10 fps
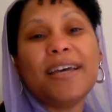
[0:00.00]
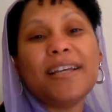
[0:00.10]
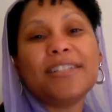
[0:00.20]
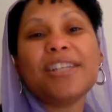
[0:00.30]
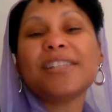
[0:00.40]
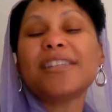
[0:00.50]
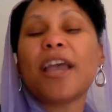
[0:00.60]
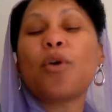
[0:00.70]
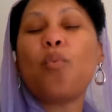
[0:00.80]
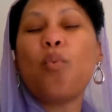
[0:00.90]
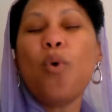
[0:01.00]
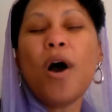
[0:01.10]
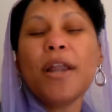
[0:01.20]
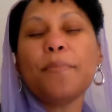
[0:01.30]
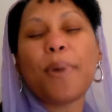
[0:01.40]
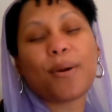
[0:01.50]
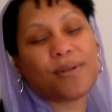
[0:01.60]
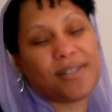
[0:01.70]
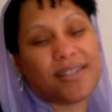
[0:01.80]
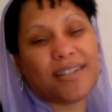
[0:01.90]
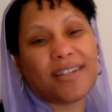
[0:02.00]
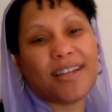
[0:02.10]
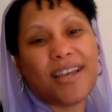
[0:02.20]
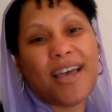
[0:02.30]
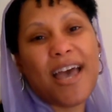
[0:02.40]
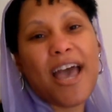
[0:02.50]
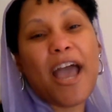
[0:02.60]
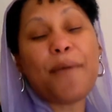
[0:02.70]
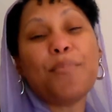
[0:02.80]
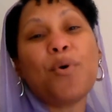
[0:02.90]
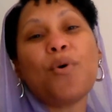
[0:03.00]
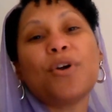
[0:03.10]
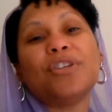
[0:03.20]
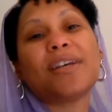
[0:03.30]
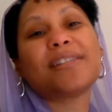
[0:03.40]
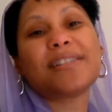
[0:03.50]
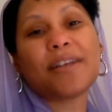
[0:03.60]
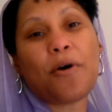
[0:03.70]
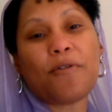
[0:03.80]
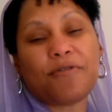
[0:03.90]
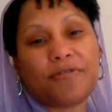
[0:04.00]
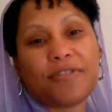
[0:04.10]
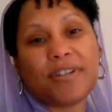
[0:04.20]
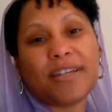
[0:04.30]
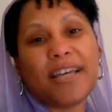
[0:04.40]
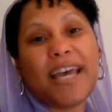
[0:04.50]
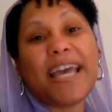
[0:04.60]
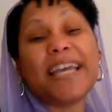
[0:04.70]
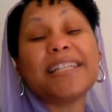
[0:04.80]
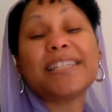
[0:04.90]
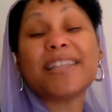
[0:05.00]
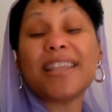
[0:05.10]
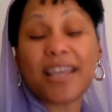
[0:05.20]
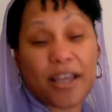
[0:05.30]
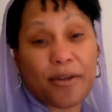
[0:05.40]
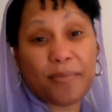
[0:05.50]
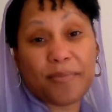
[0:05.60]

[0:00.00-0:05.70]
just take one person and pour yourself into them.